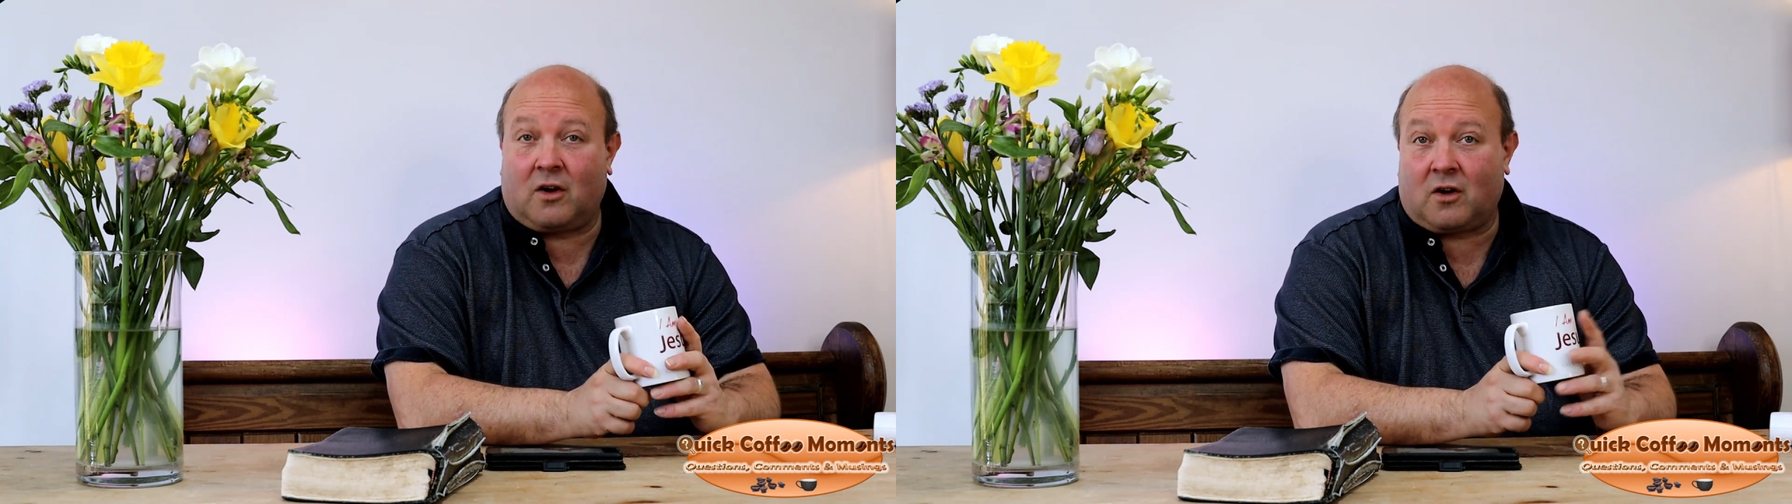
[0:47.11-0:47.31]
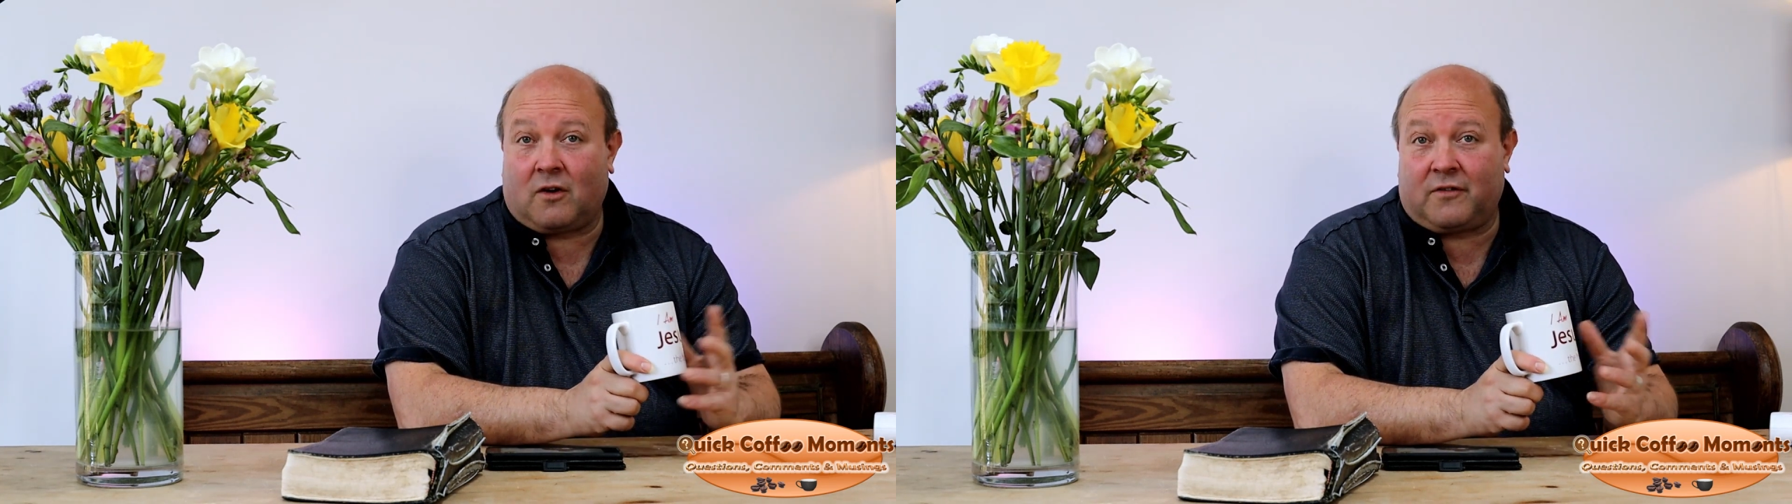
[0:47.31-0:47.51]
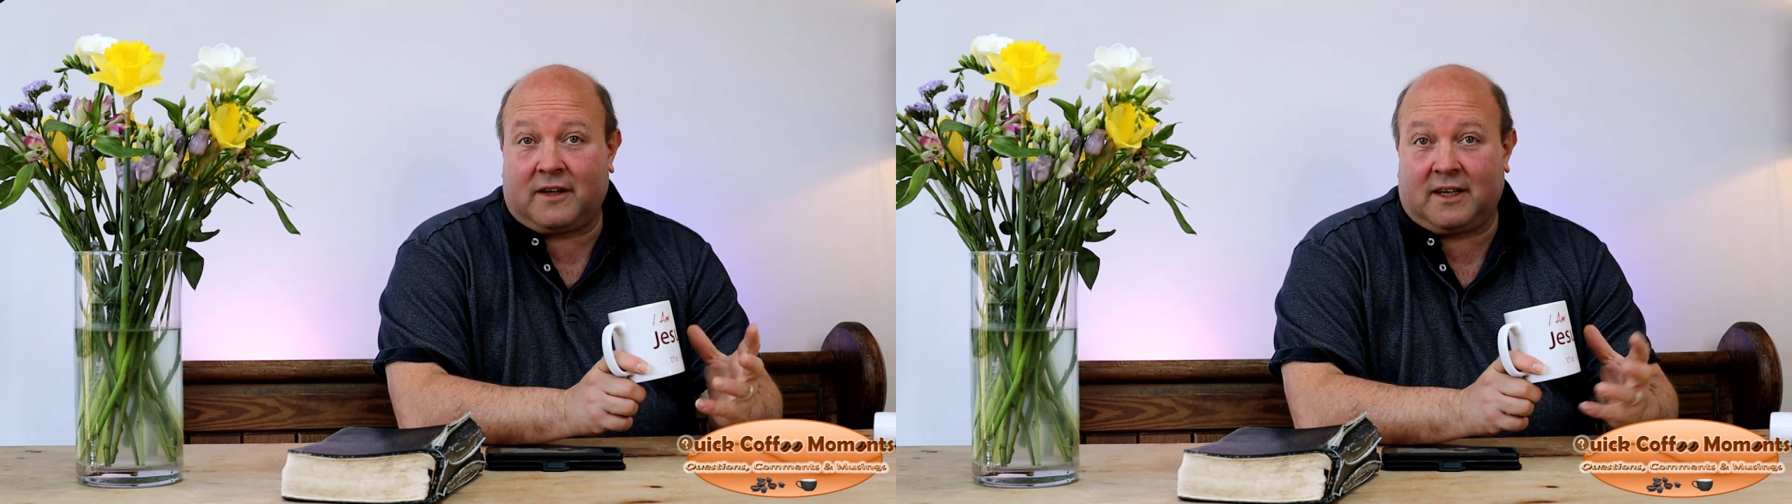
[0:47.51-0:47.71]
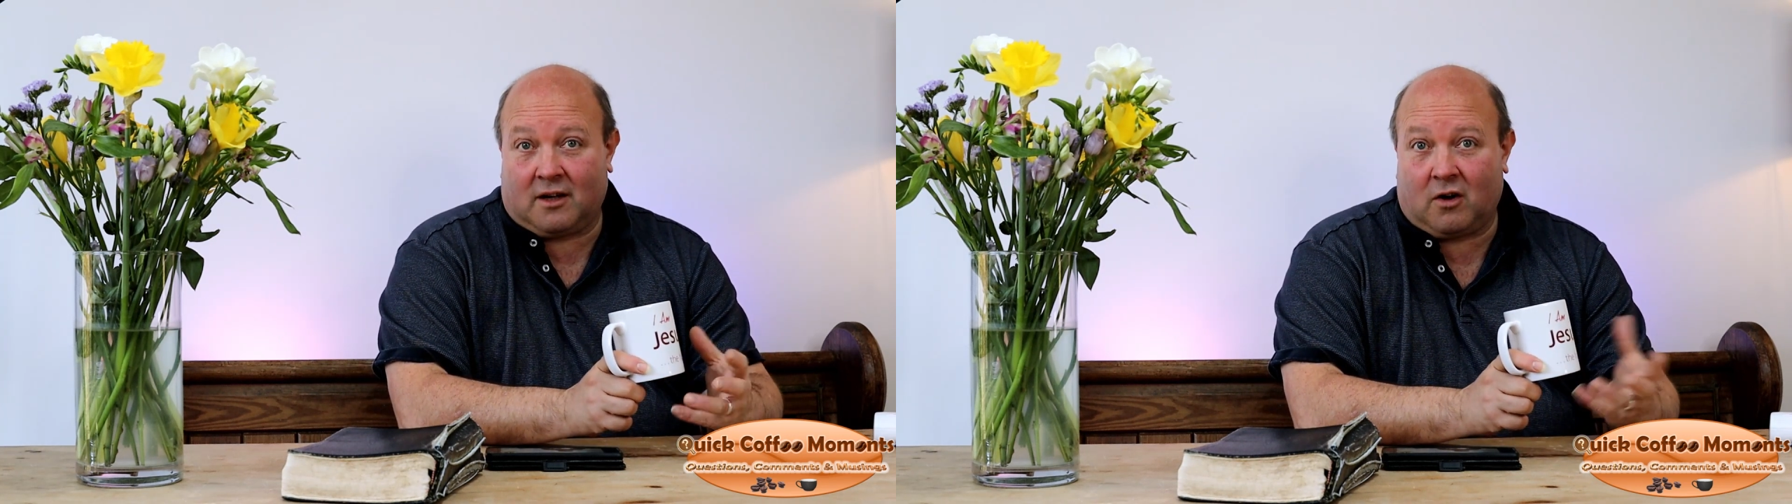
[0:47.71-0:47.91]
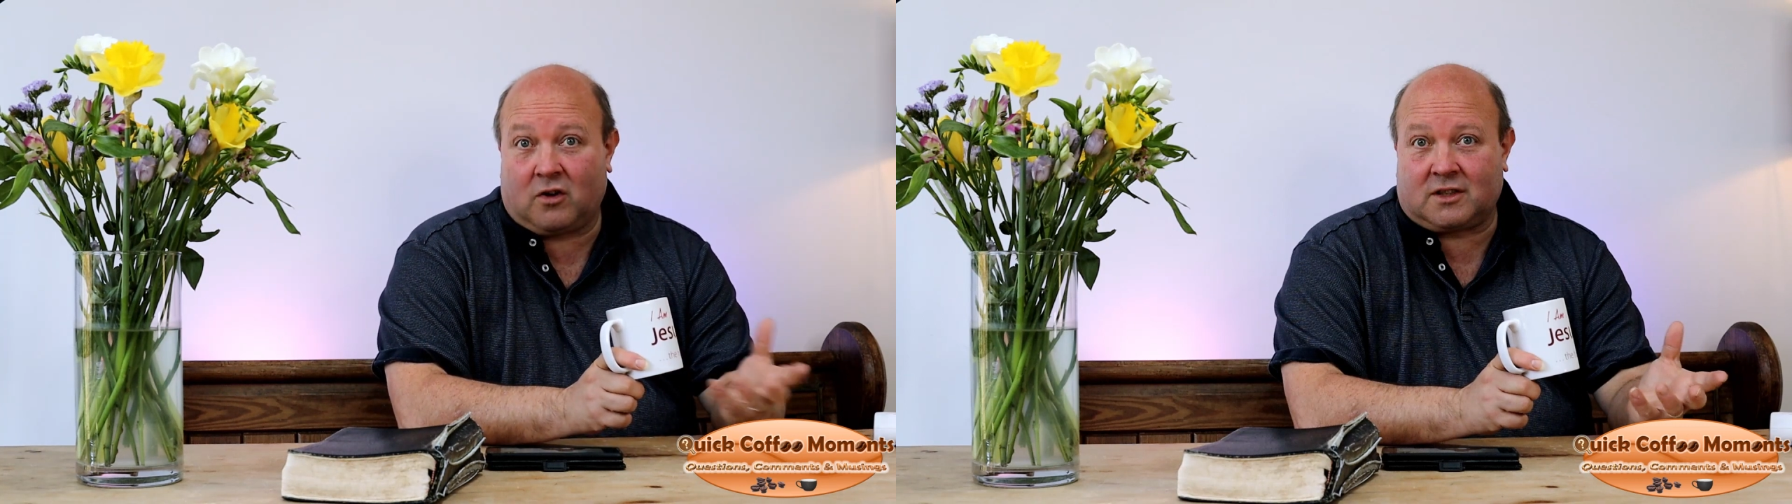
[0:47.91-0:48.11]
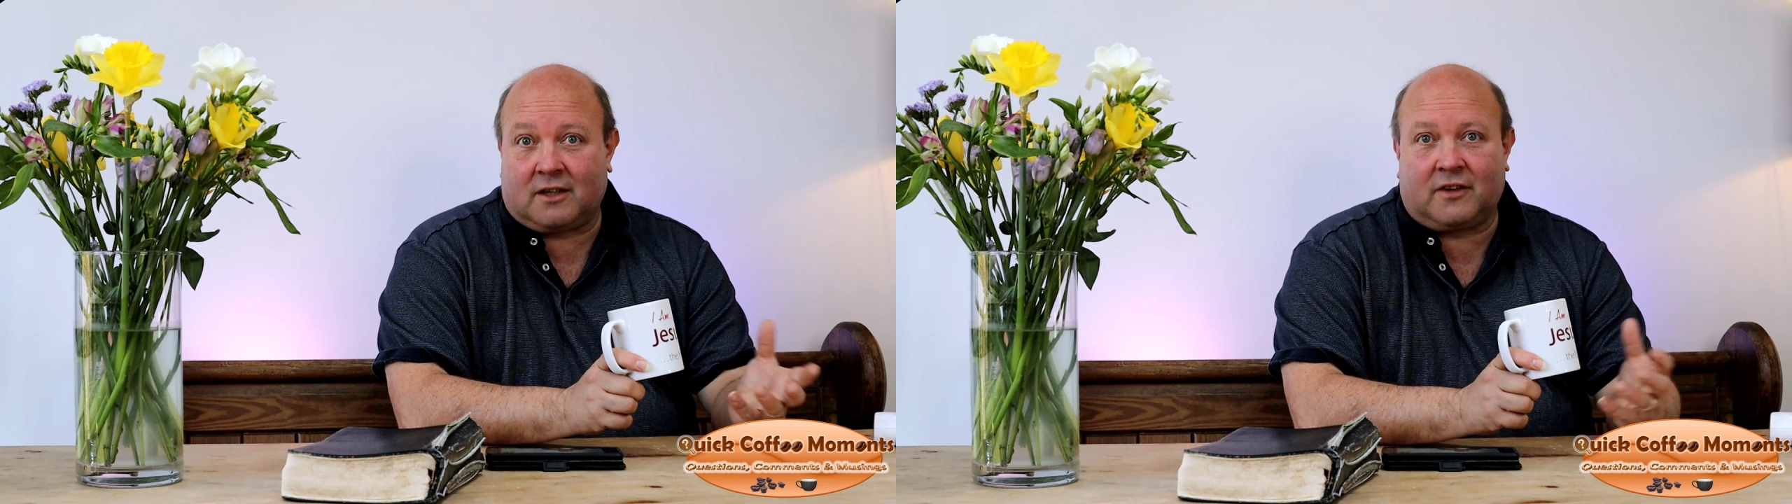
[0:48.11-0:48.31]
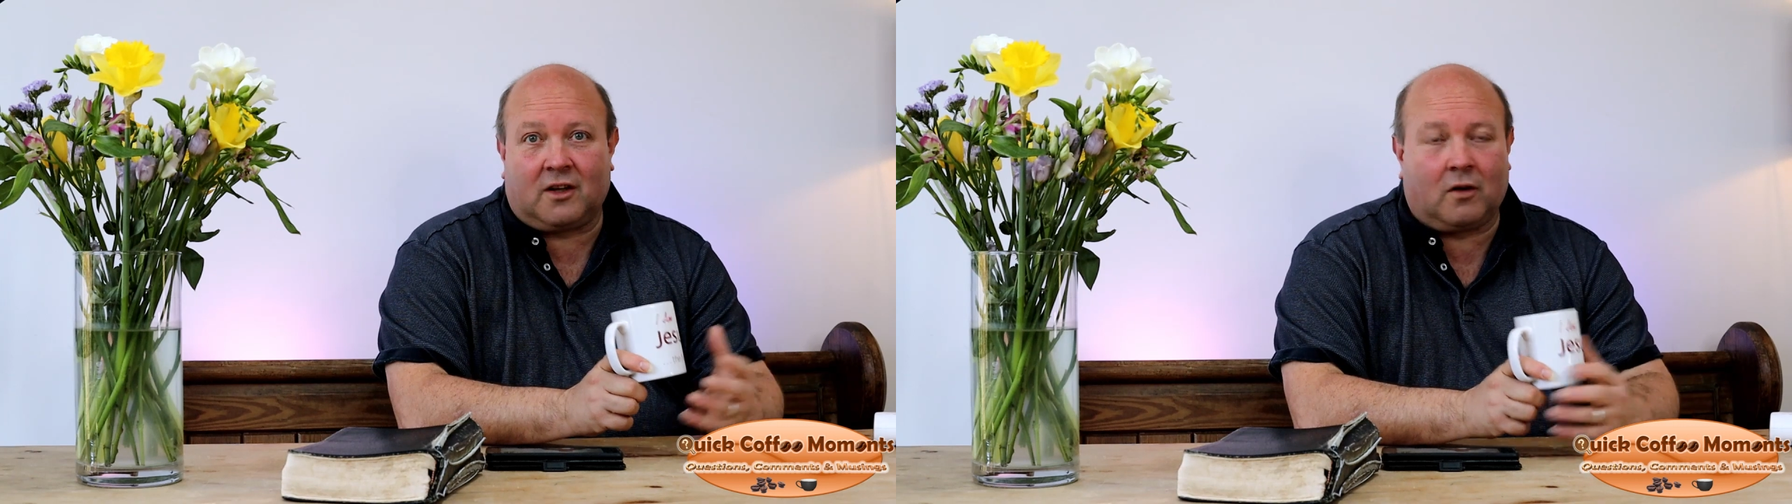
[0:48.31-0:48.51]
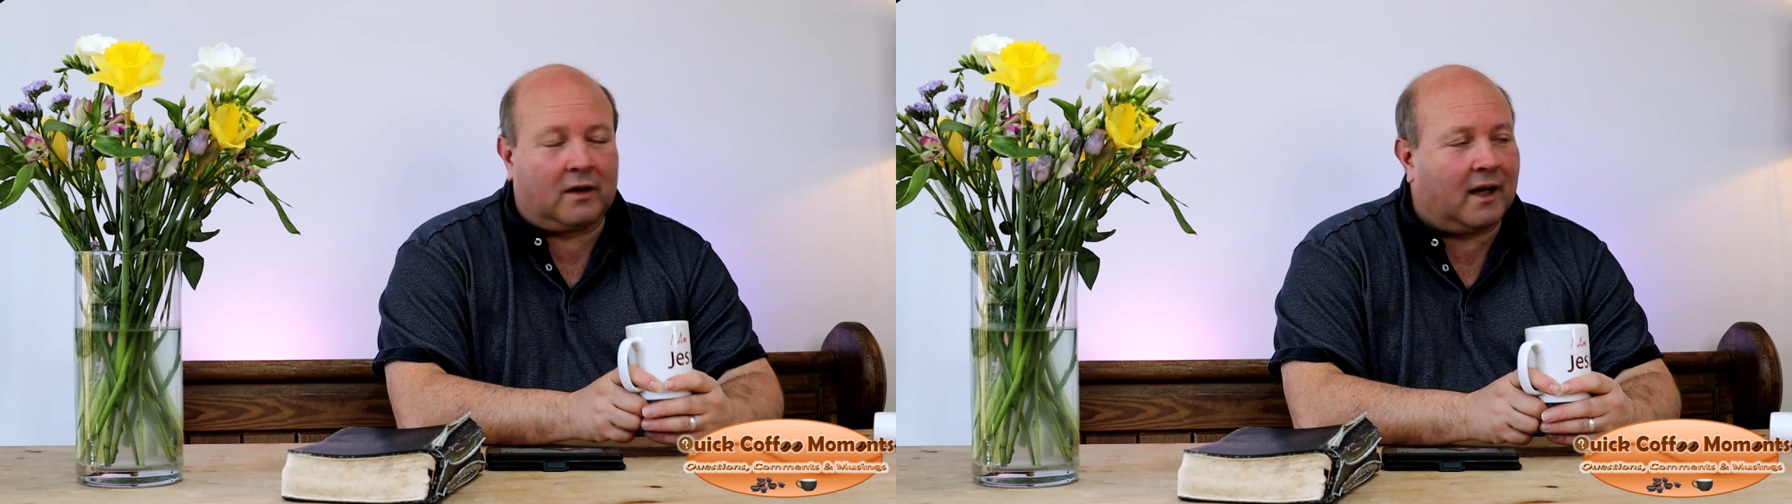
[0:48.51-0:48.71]
coffee hotter for
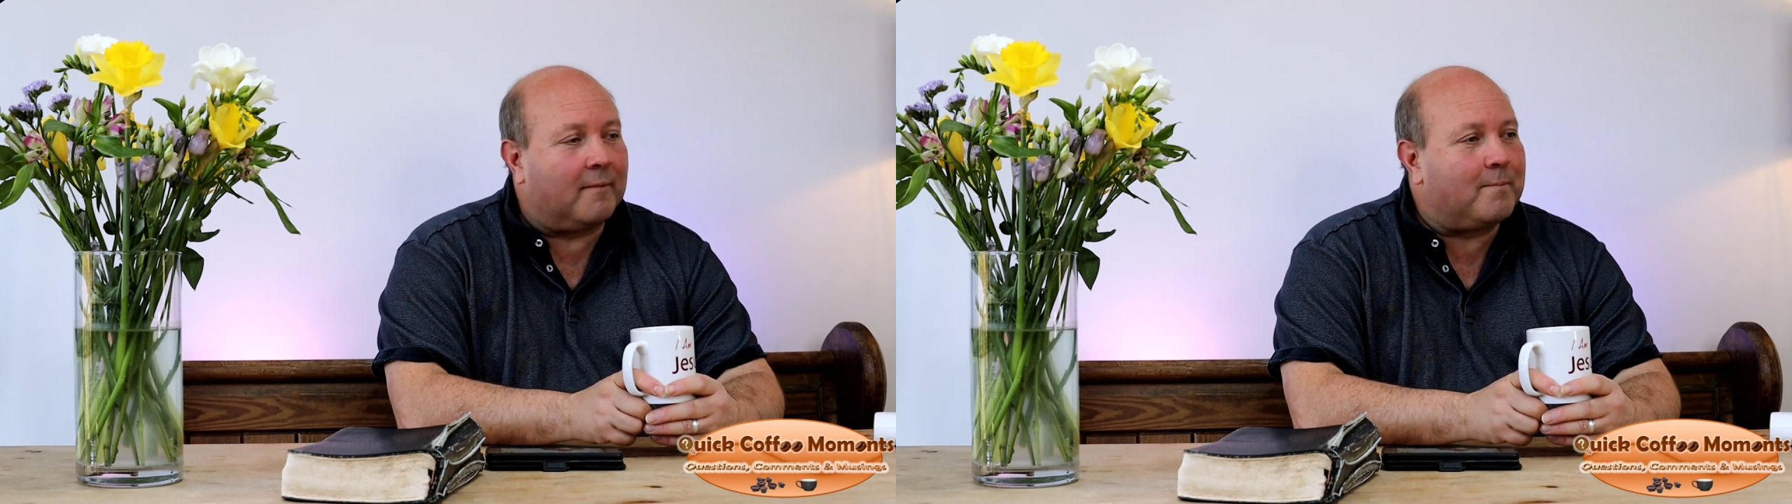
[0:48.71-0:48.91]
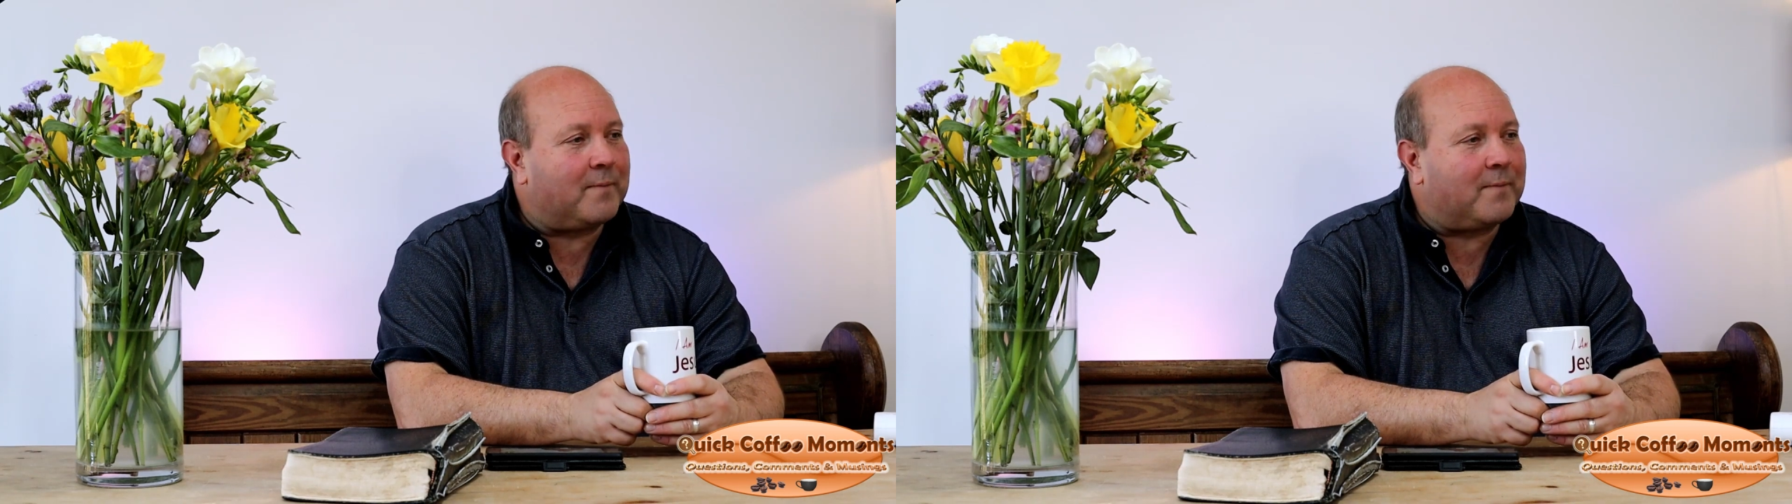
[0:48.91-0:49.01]
longer.